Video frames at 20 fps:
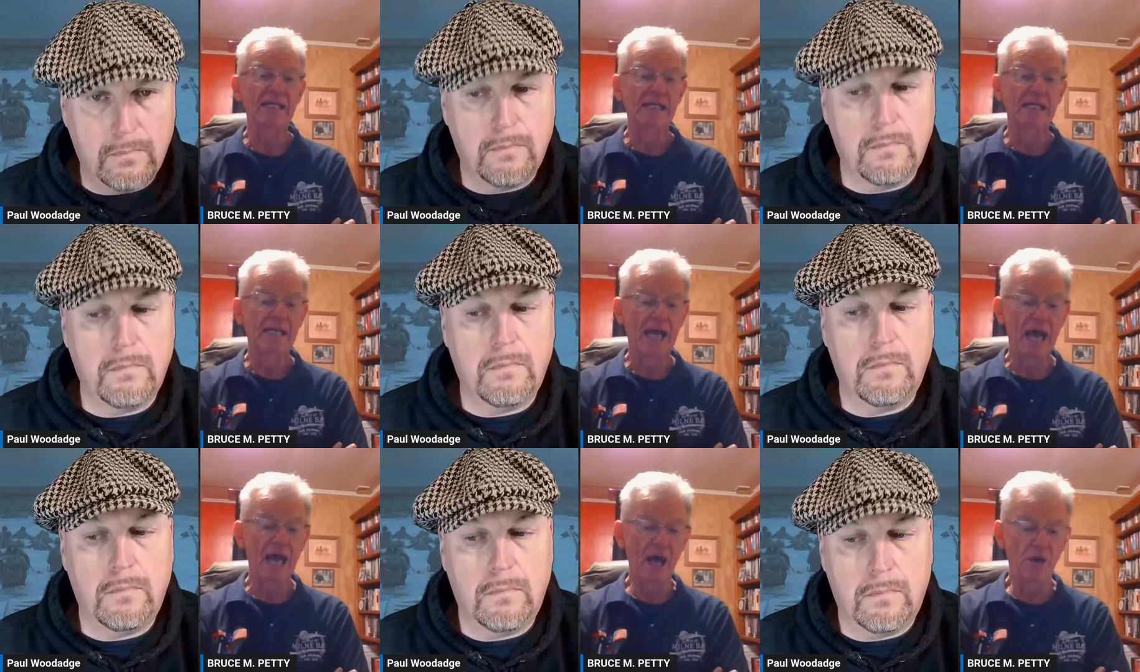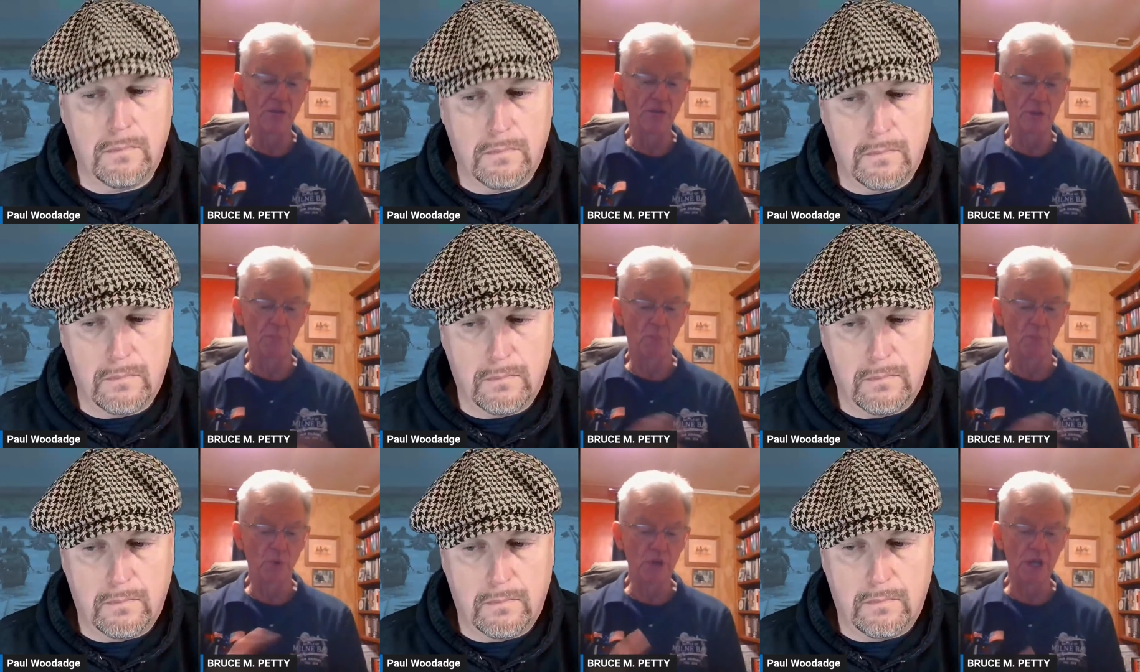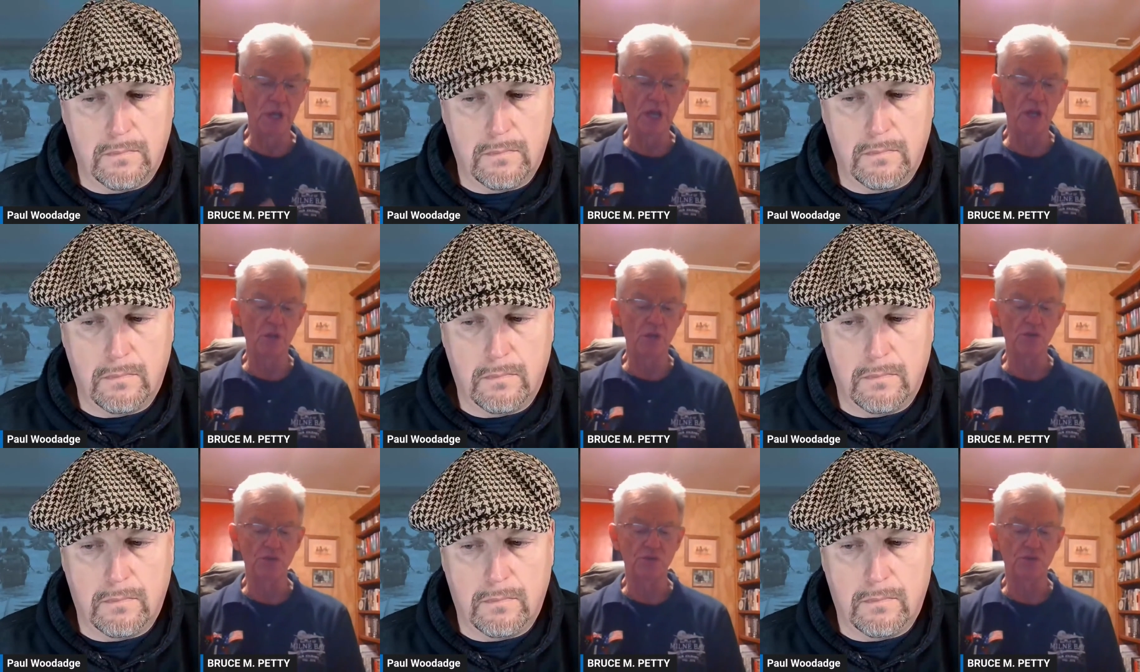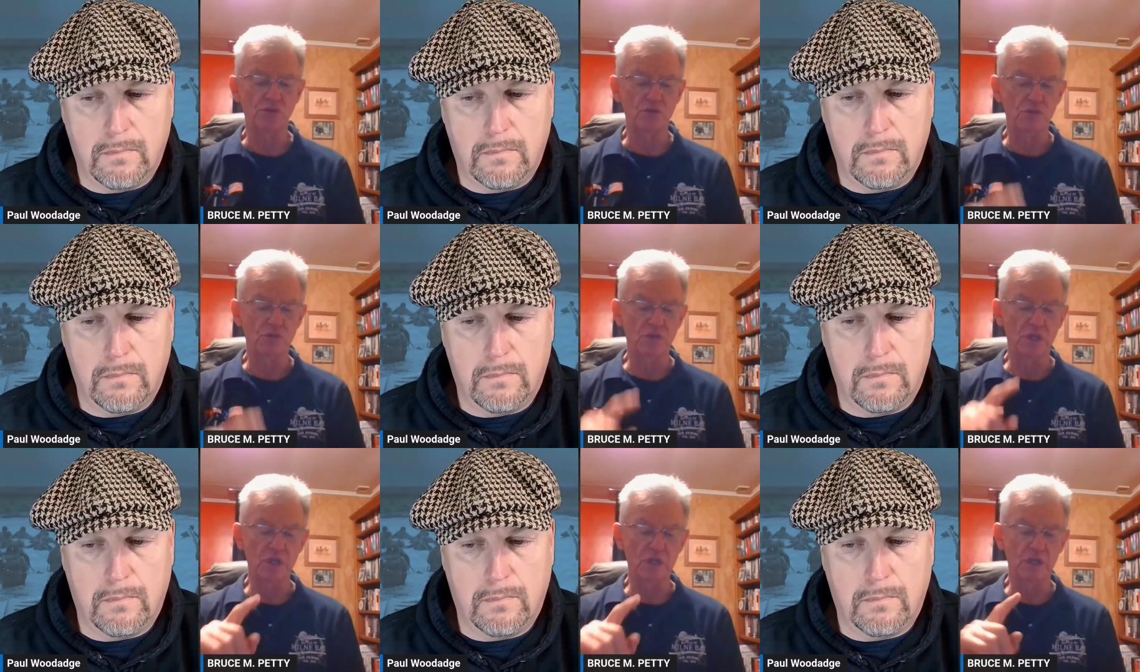Speaker 1: how the Marines,
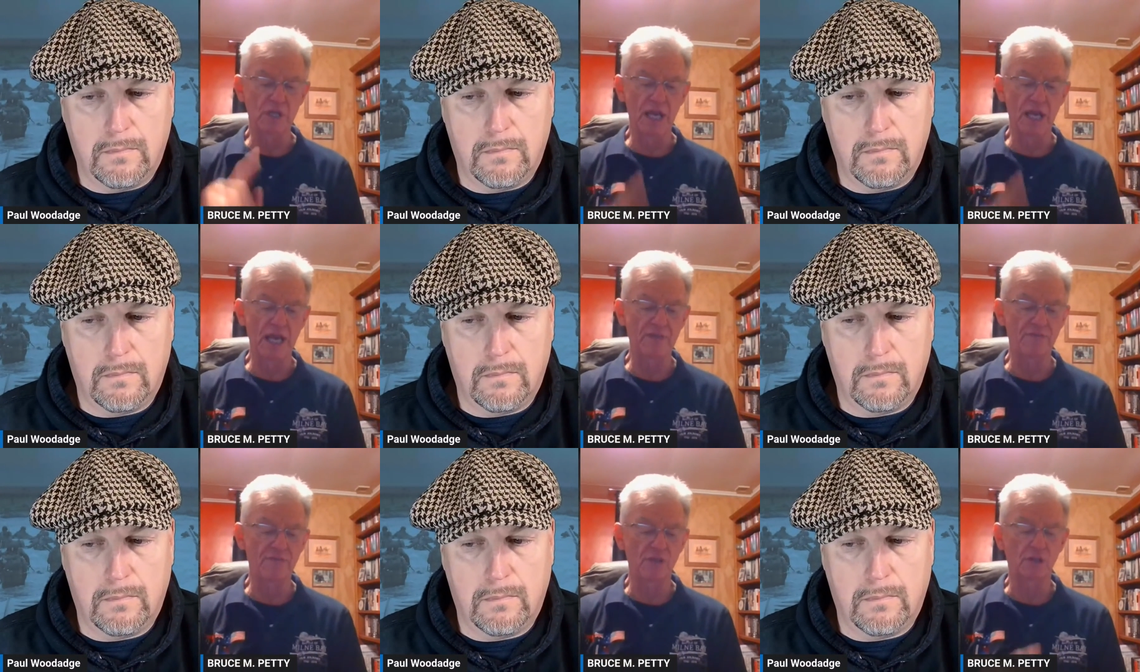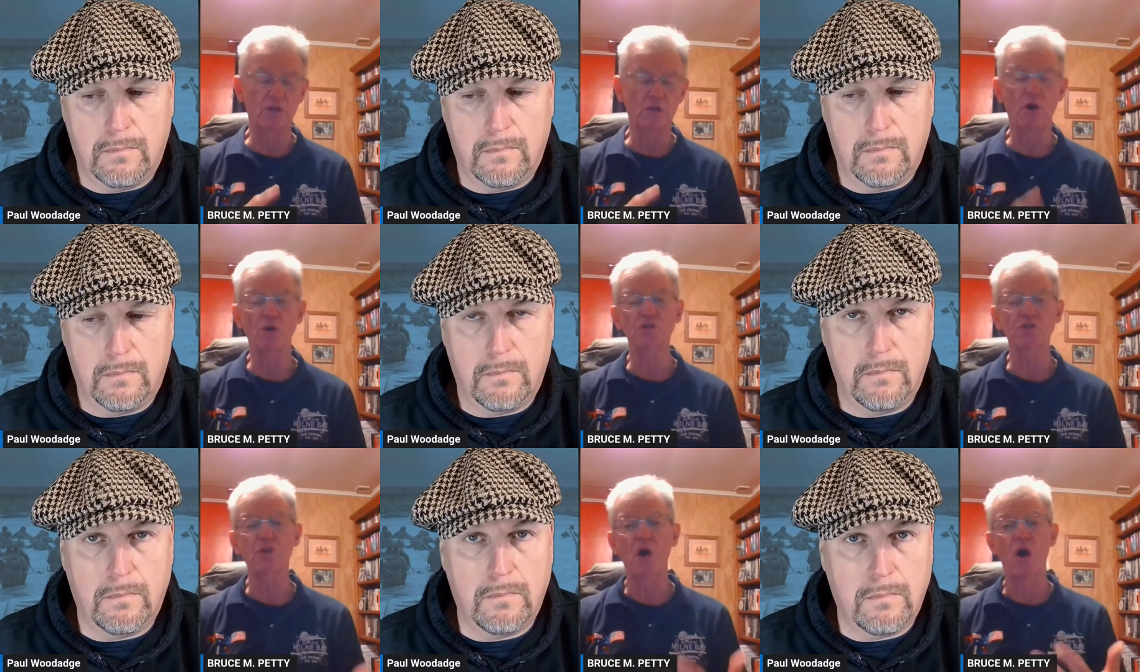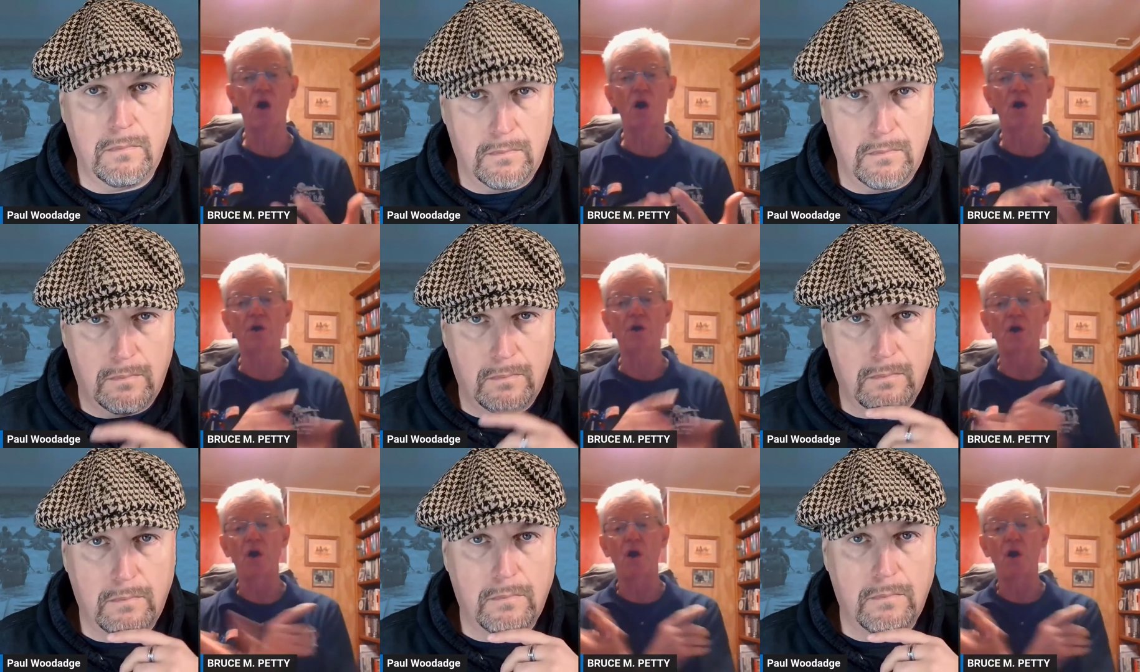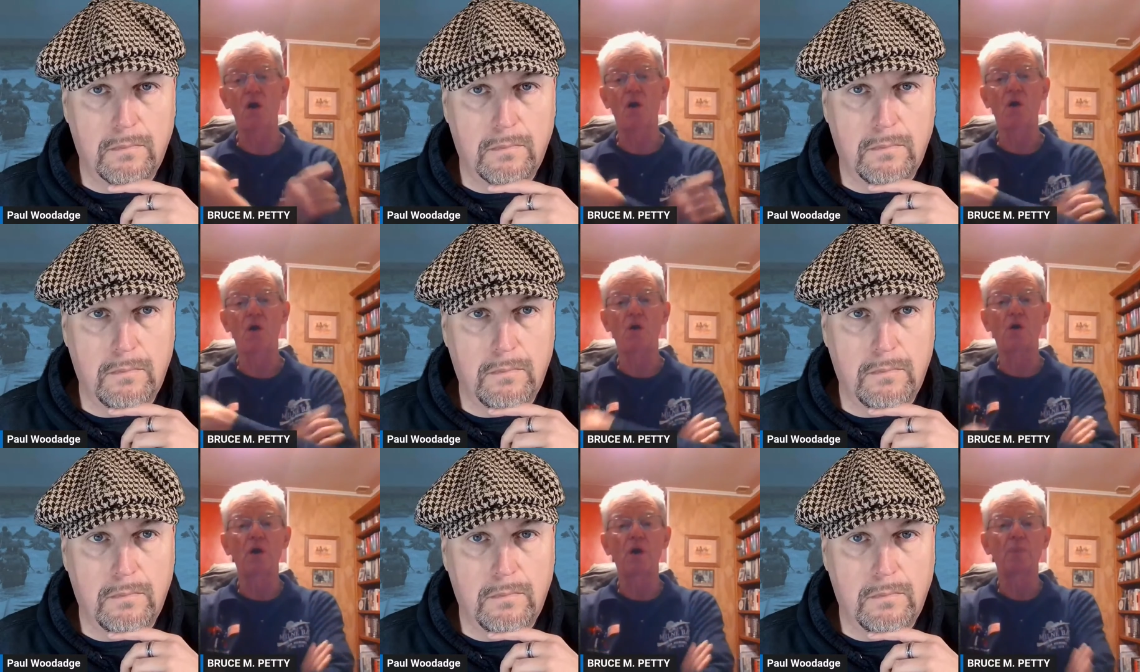the Navy, the Coast Guard
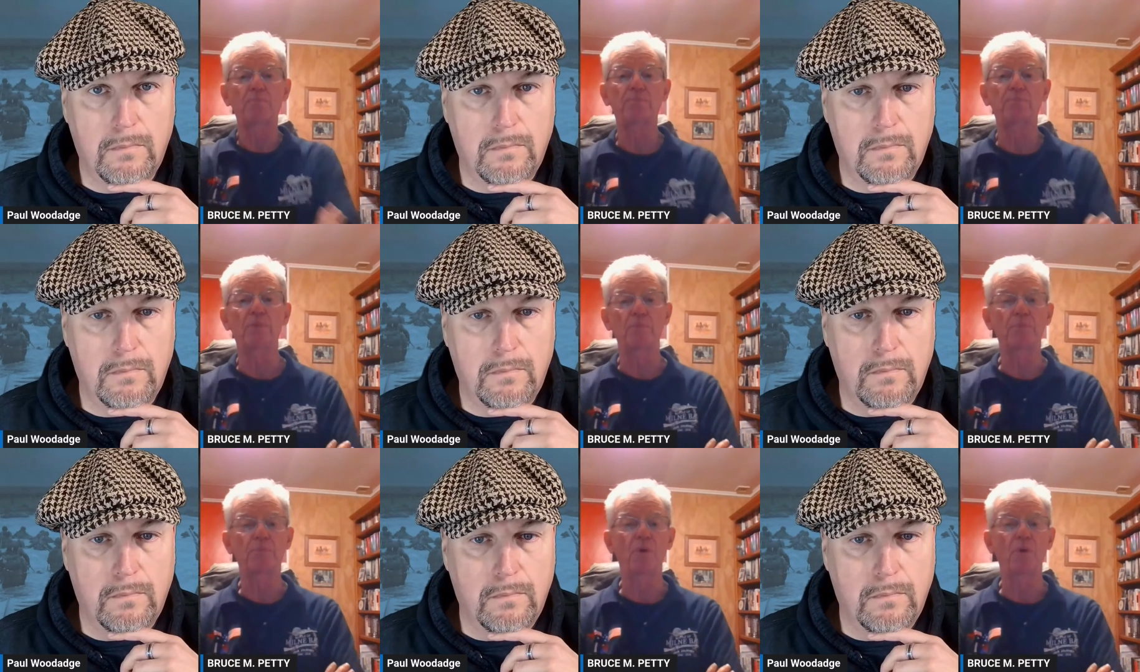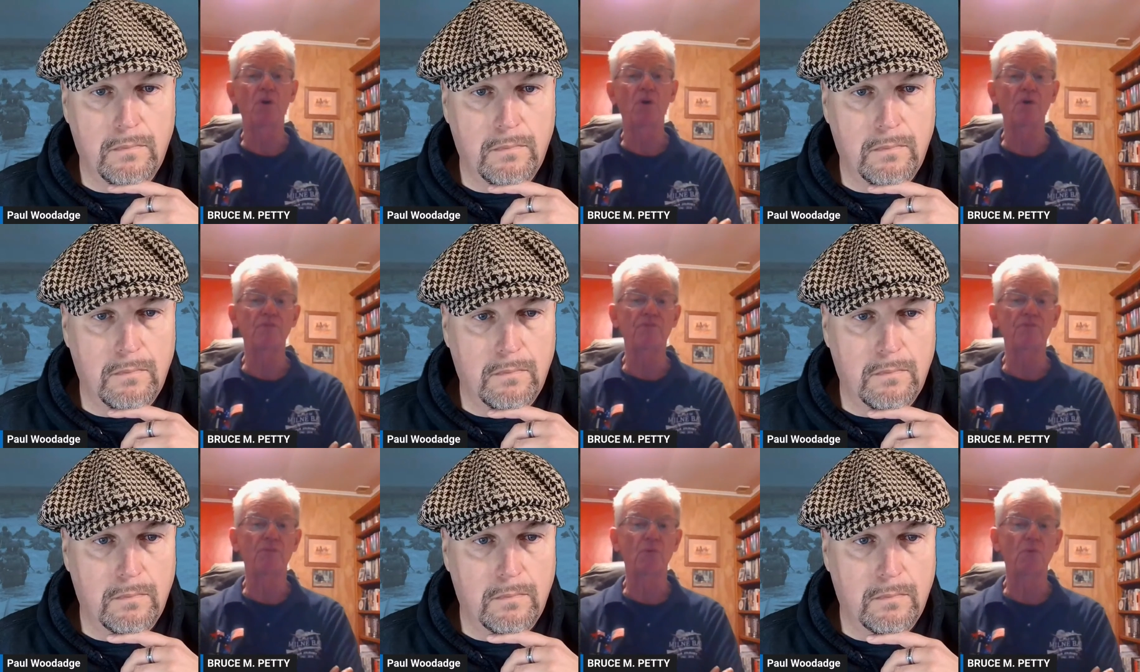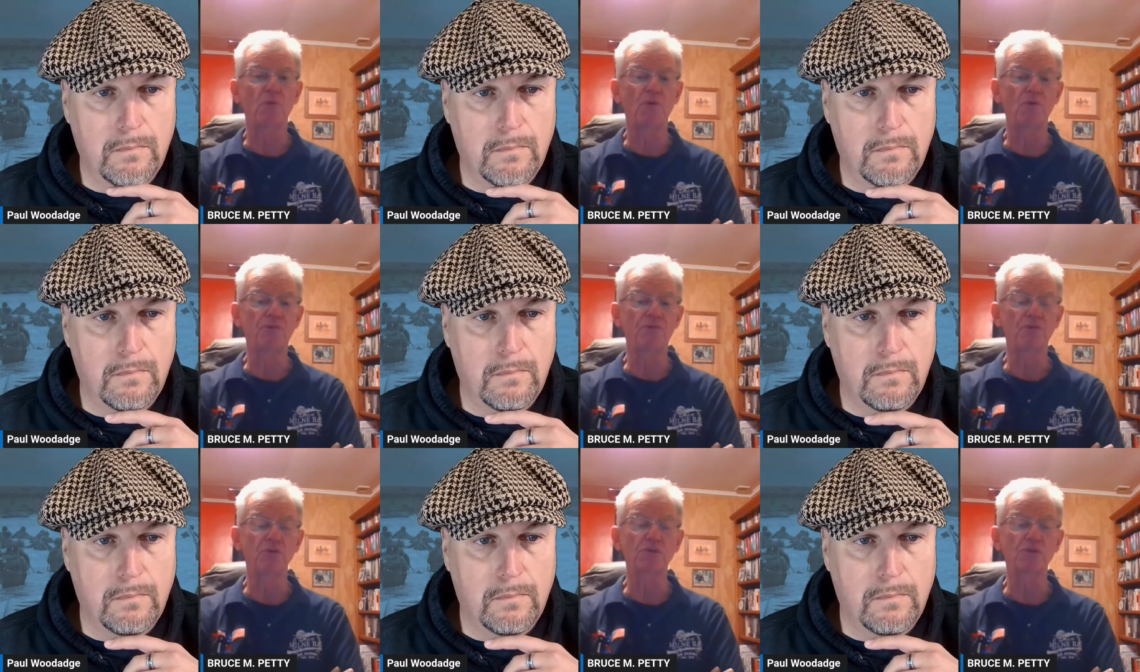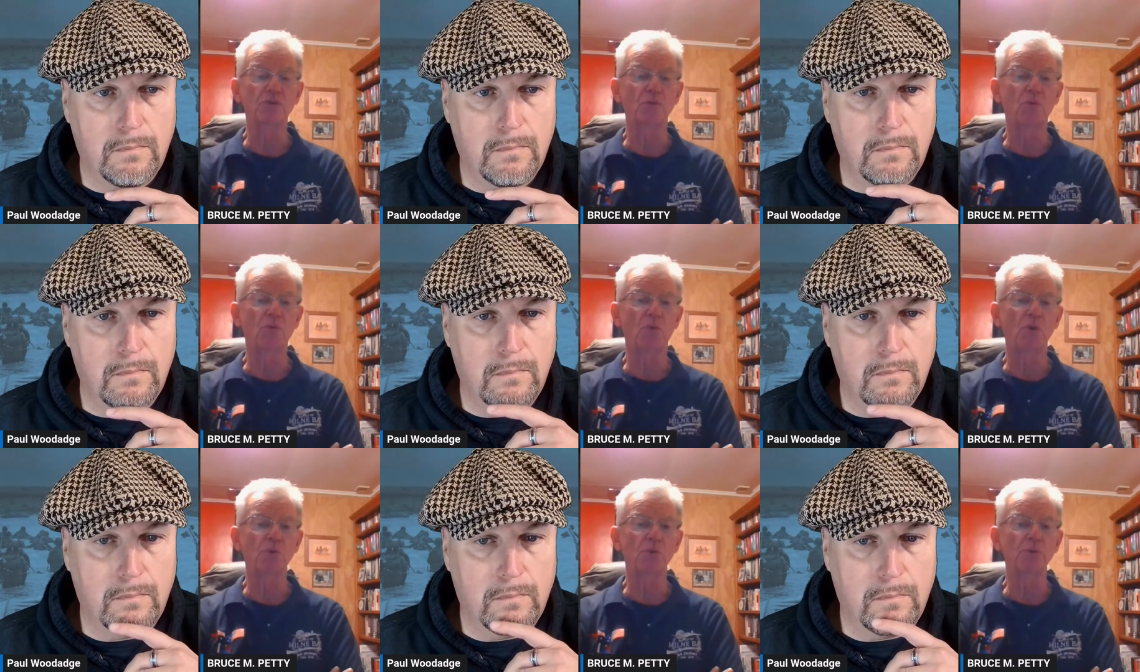are uh, preparing for future
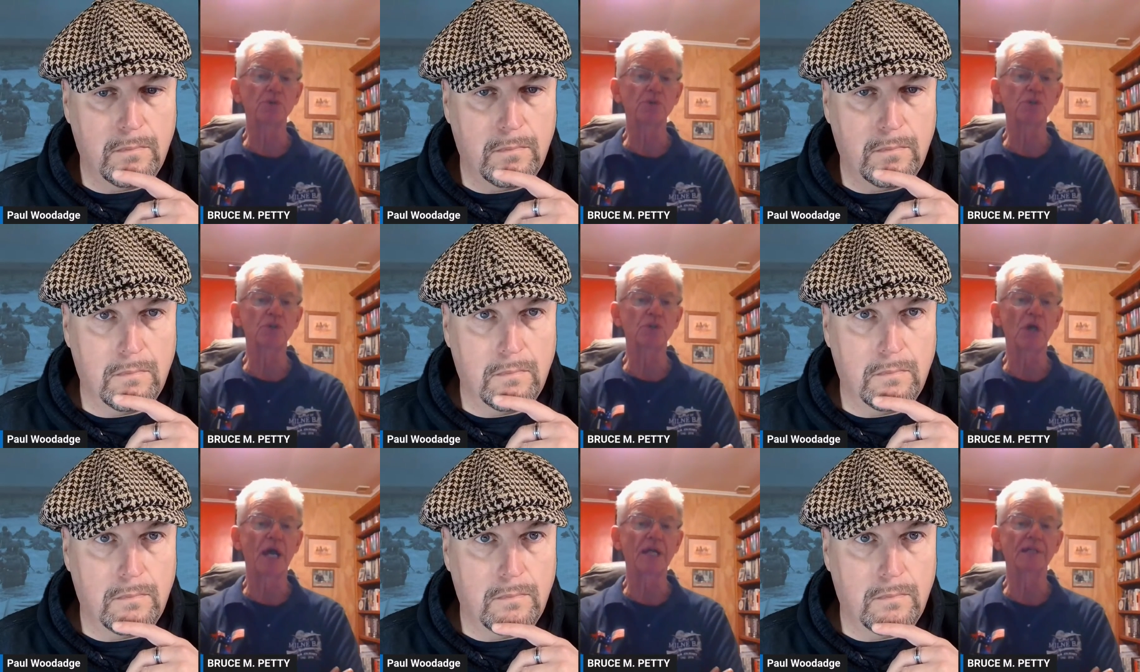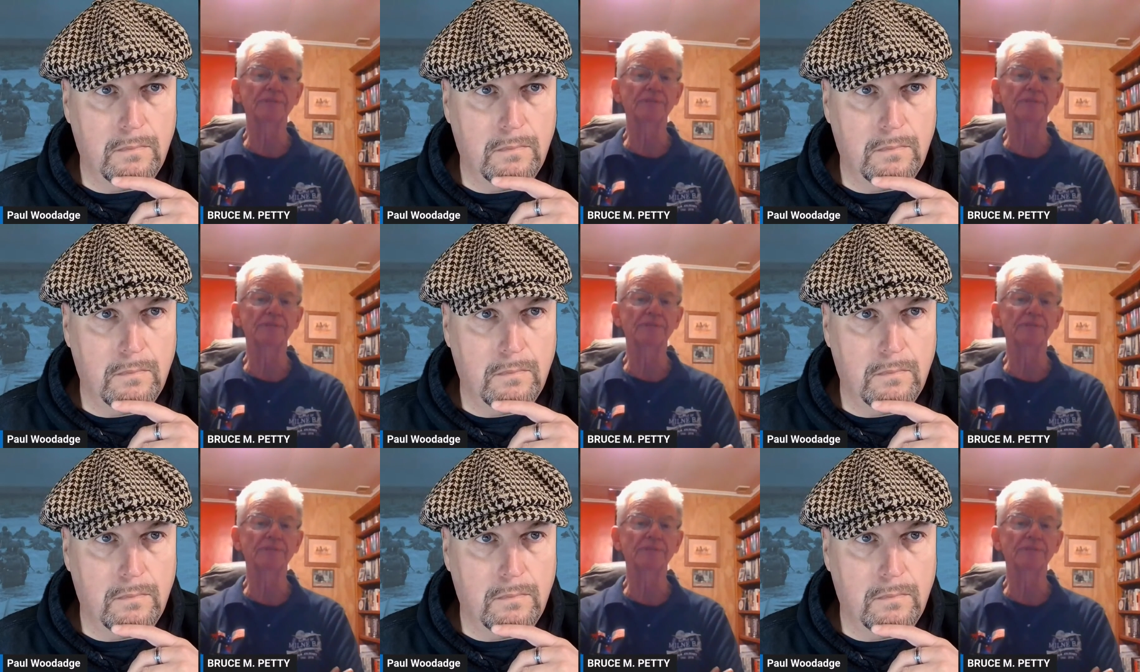war with China.